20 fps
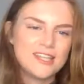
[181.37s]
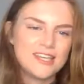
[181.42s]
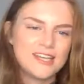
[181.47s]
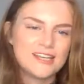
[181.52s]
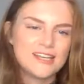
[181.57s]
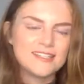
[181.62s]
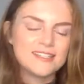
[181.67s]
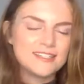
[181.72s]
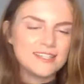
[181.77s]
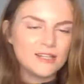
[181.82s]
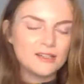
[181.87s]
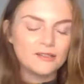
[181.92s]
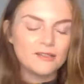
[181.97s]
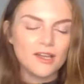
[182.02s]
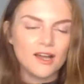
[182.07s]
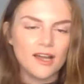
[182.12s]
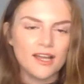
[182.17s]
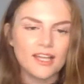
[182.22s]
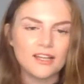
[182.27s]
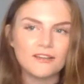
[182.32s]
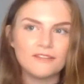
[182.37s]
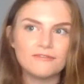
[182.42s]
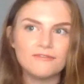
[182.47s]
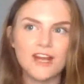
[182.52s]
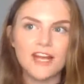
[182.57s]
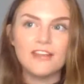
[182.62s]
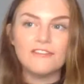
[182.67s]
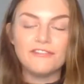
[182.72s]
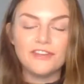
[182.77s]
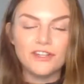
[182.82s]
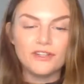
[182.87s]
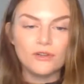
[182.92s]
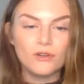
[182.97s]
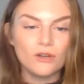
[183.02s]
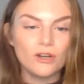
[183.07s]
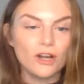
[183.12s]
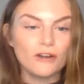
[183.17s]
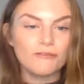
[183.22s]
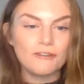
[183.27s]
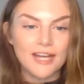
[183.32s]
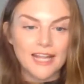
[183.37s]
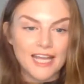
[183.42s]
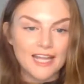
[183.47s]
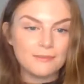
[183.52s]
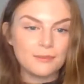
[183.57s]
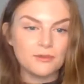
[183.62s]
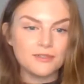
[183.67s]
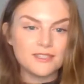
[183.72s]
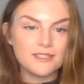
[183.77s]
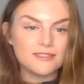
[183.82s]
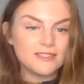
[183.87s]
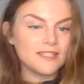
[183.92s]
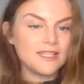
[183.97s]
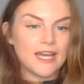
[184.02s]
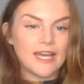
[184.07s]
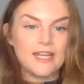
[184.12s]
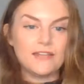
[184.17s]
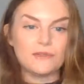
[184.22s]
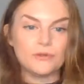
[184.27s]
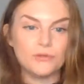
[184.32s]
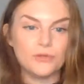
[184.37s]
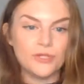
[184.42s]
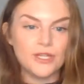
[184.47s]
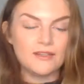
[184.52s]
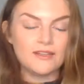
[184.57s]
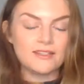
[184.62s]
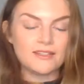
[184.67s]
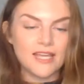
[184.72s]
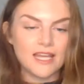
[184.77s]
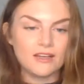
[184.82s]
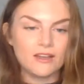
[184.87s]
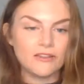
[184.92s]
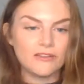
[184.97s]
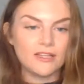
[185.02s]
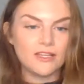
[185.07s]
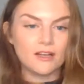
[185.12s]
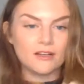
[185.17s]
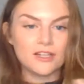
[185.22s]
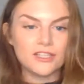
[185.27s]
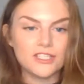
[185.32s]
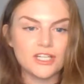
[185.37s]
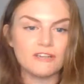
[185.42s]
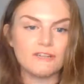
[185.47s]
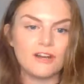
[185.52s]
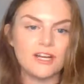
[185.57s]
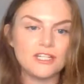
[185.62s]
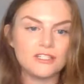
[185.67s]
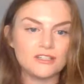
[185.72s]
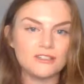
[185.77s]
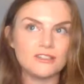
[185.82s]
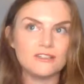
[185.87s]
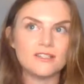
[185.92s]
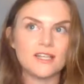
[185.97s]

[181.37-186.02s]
you think it's still relevant or relatable to today's audience then, like the younger generations?